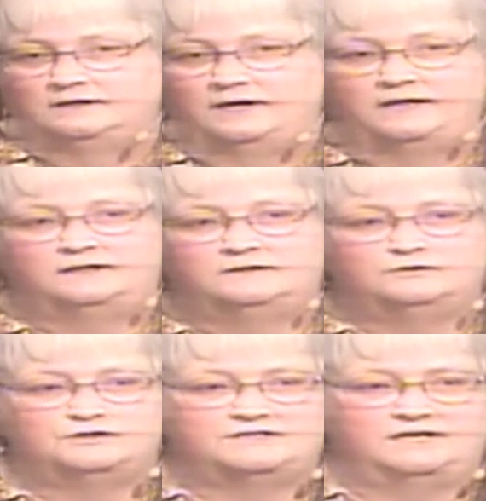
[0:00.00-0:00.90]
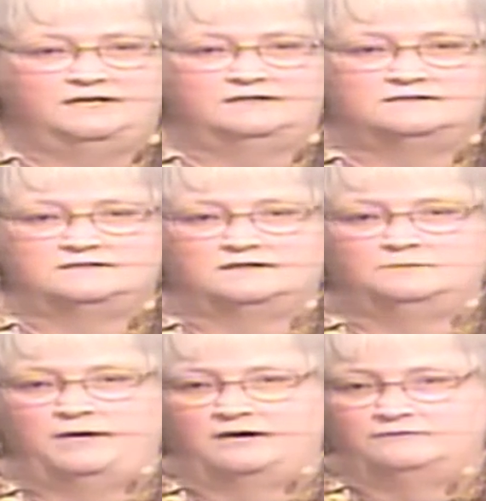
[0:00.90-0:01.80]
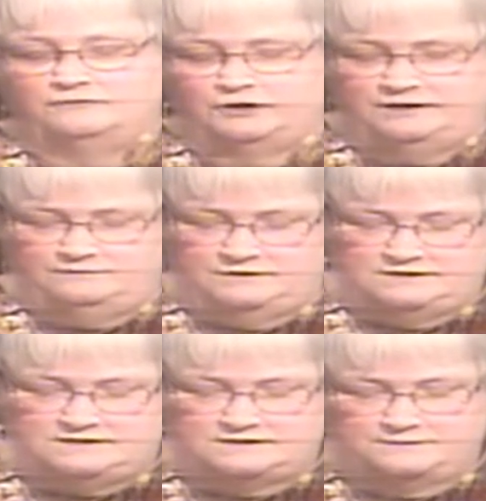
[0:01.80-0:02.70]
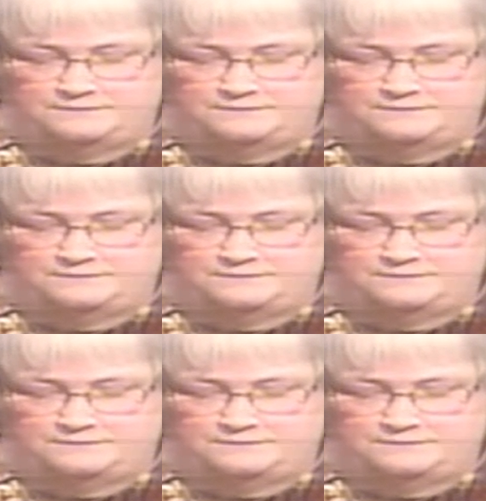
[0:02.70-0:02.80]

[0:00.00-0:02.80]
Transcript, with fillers: and understands about forgiveness